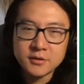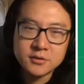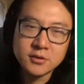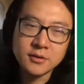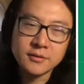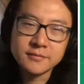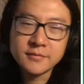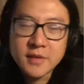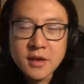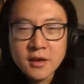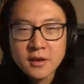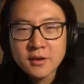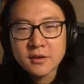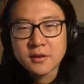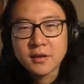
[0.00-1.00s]
So
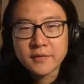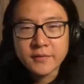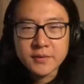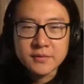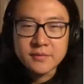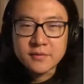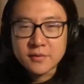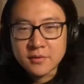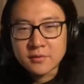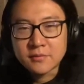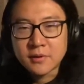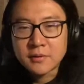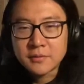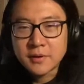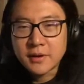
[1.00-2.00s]
given
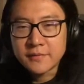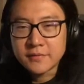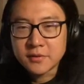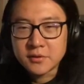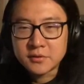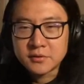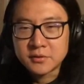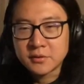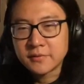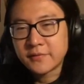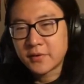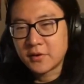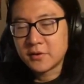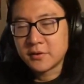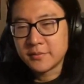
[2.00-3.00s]
what we have learned so
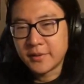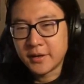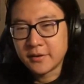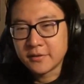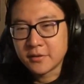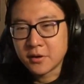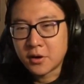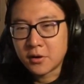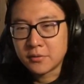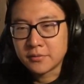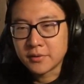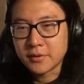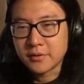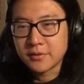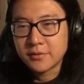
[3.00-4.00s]
far about the
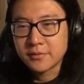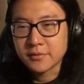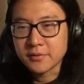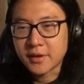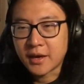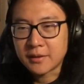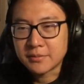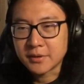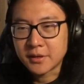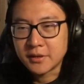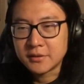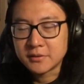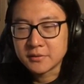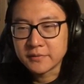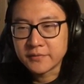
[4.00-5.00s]
hardware through the
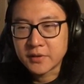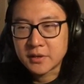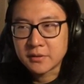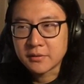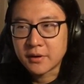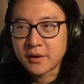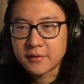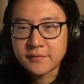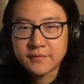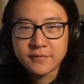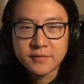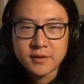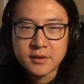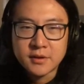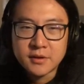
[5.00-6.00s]
application of VQF,
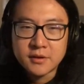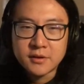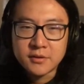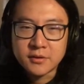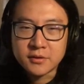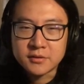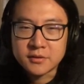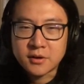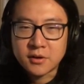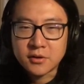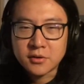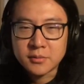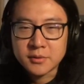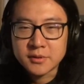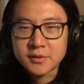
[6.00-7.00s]
there's an
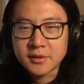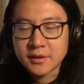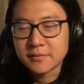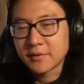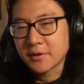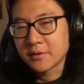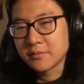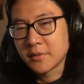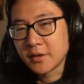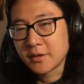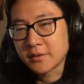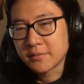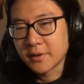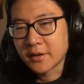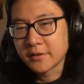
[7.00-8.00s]
argument that one can make
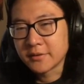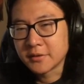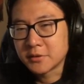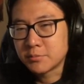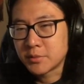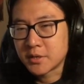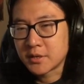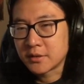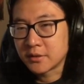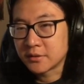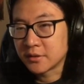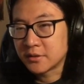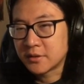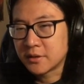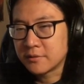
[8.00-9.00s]
about this being a
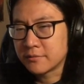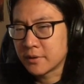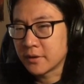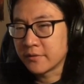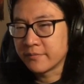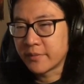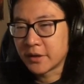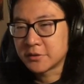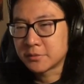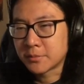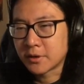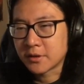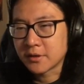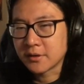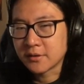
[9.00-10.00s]
distinct way of
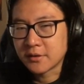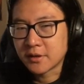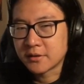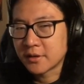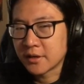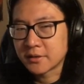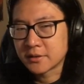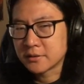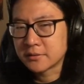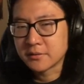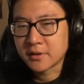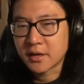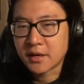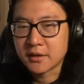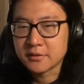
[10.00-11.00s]
benchmarking that takes into
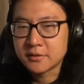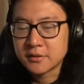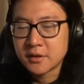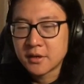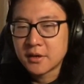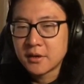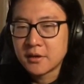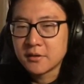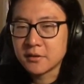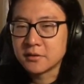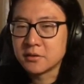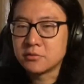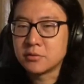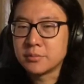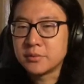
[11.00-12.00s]
account the
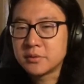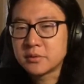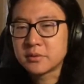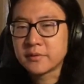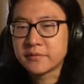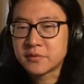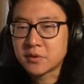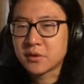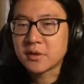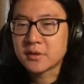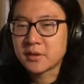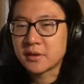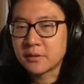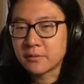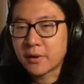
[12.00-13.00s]
distribution of circuit
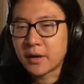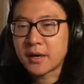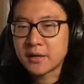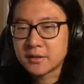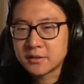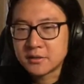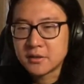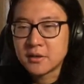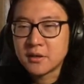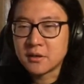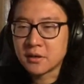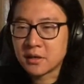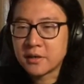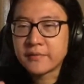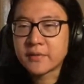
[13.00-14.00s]
that arise in a
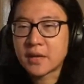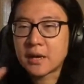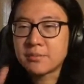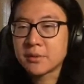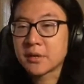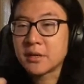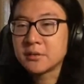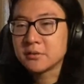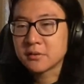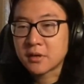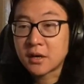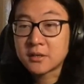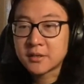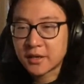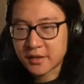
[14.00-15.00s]
given application
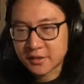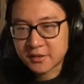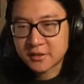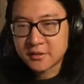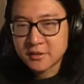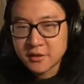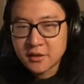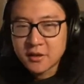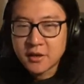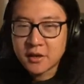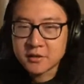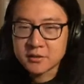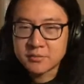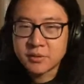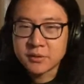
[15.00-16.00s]
context,
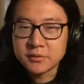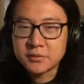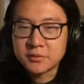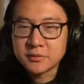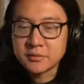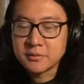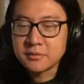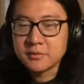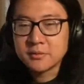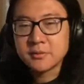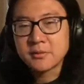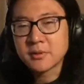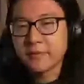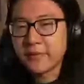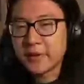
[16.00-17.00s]
as opposed to
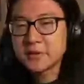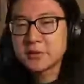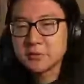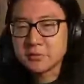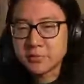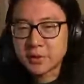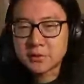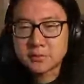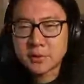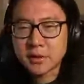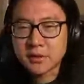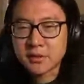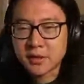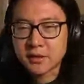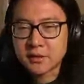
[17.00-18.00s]
conventional
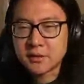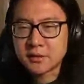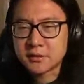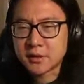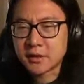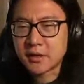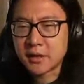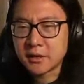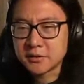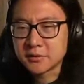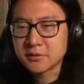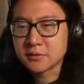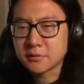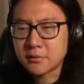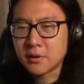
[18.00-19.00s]
benchmarking techniques that gauges
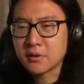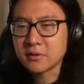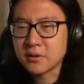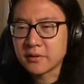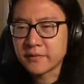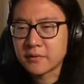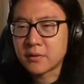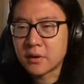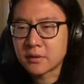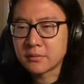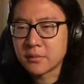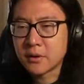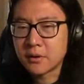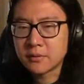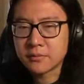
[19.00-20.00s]
the quality of quantum
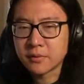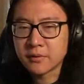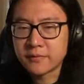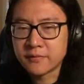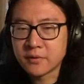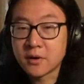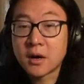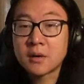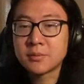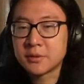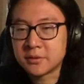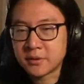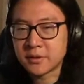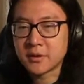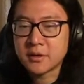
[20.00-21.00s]
hardware for
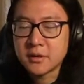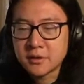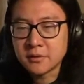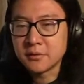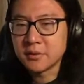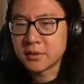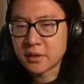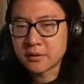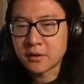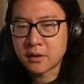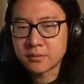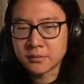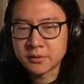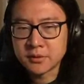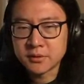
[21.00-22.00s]
arbitrary unitary
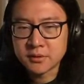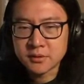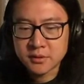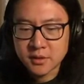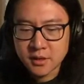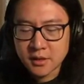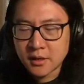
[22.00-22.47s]
operations.